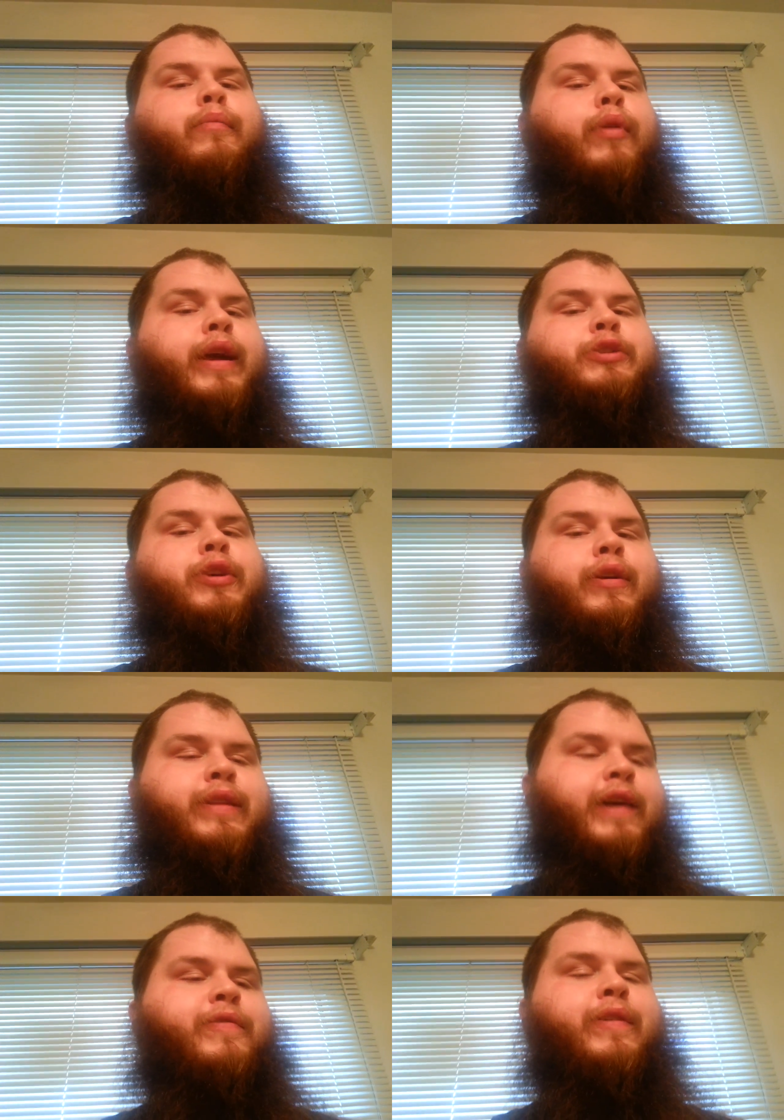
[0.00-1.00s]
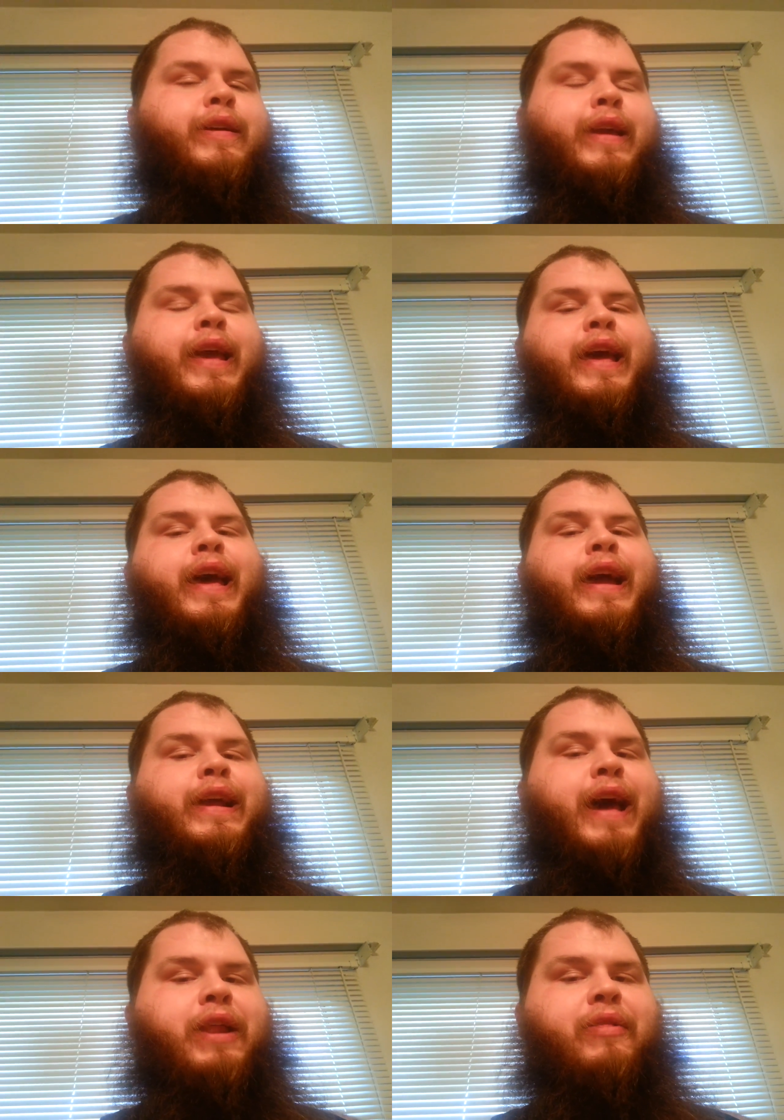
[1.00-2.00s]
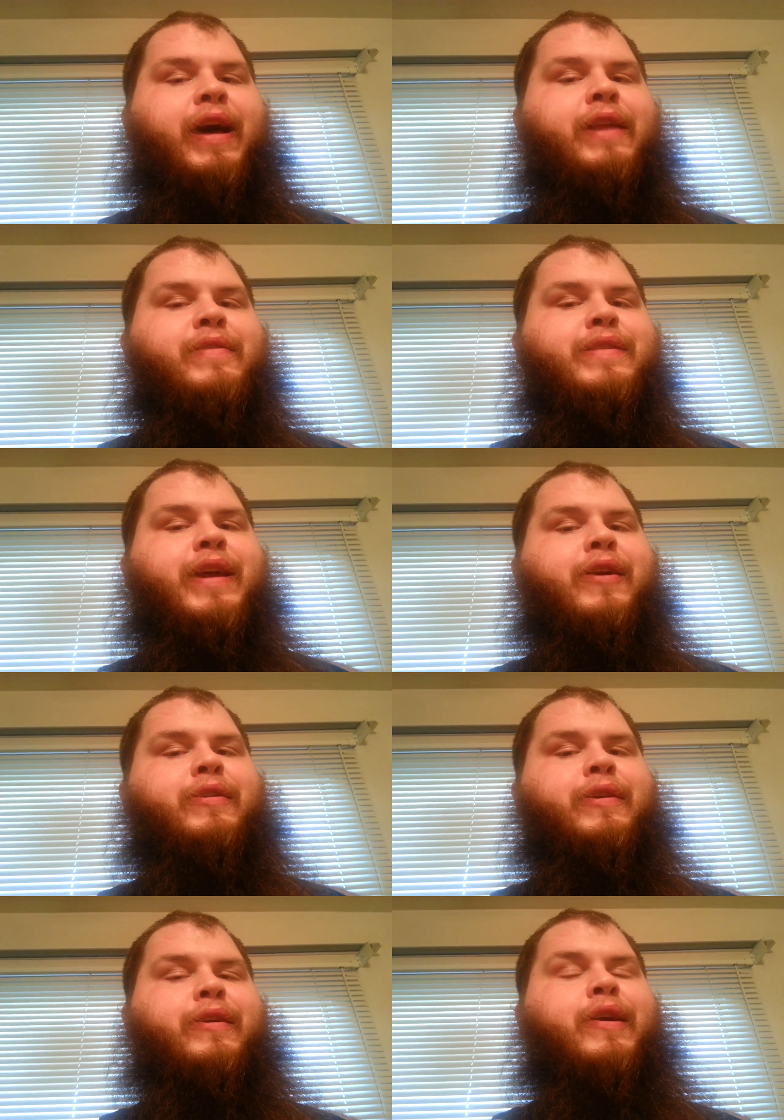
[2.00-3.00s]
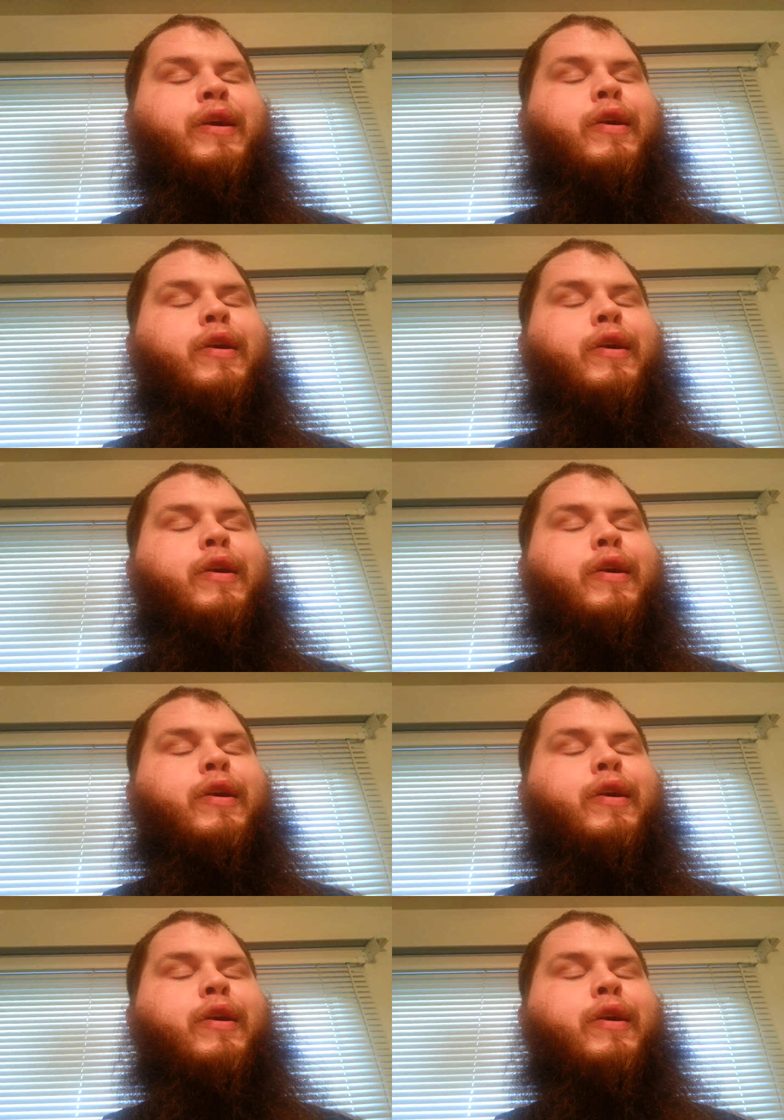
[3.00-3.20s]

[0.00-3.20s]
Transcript: Bradshaw definitely got a lot of his character